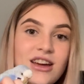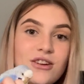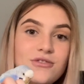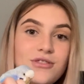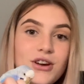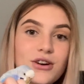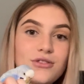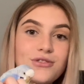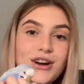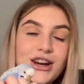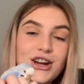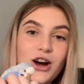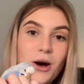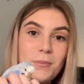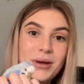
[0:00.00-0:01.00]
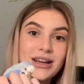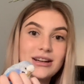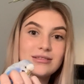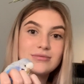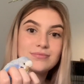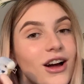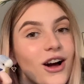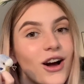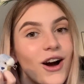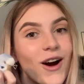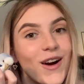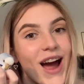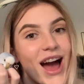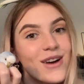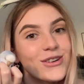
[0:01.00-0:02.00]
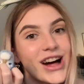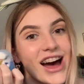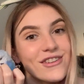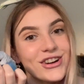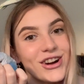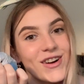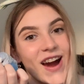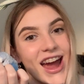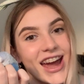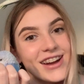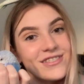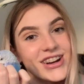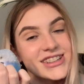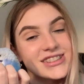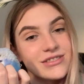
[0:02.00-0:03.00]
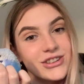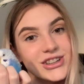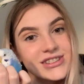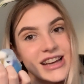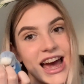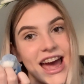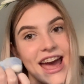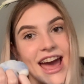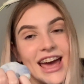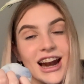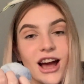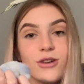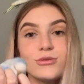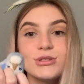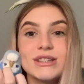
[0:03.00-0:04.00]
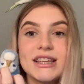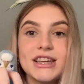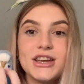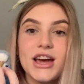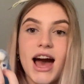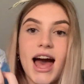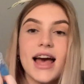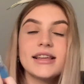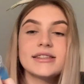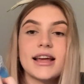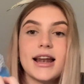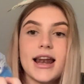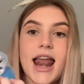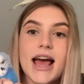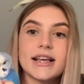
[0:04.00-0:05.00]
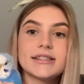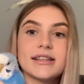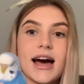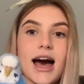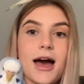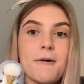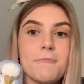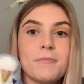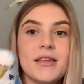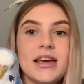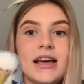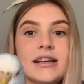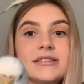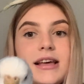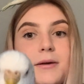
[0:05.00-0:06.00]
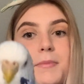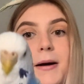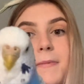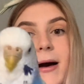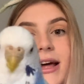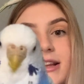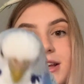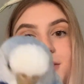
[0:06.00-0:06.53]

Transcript: feel free to comment. Alright, well, have a great rest of your day, and I will see you guys next time. Say bye-bye,